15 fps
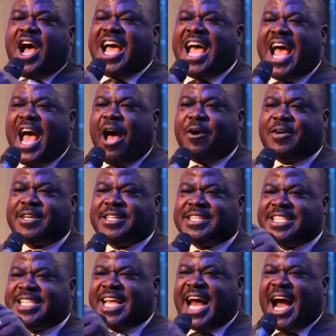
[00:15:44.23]
people are very funny.
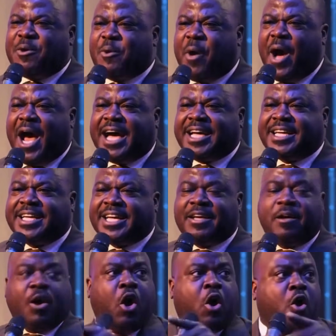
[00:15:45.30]
And I ask myself a
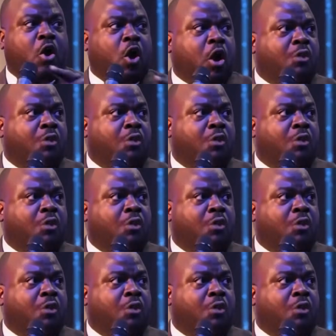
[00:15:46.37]
question.